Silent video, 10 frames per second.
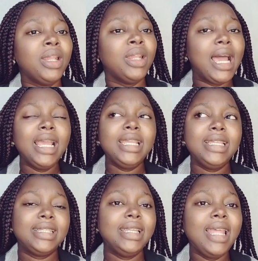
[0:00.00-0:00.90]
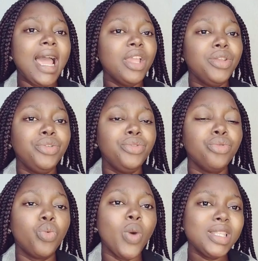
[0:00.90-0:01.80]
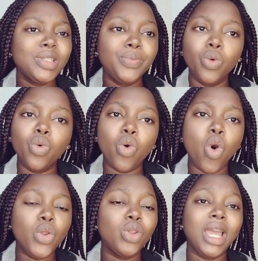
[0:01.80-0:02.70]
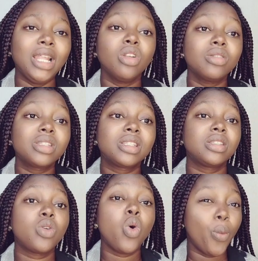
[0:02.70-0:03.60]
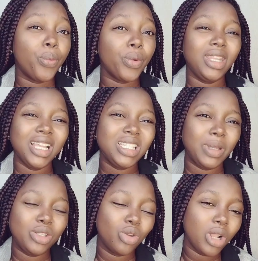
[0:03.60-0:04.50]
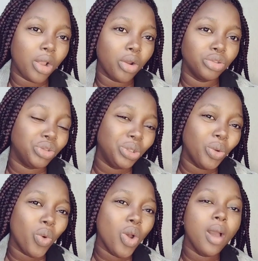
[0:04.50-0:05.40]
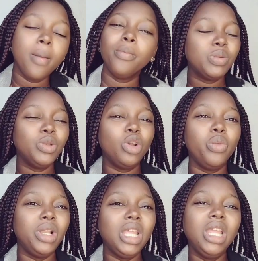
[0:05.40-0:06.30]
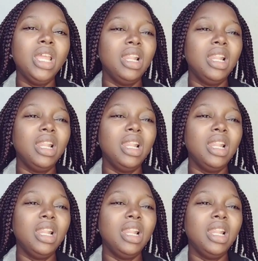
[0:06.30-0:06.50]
that it's either you went broke or you cannot cope in that particular country. No, most people don't really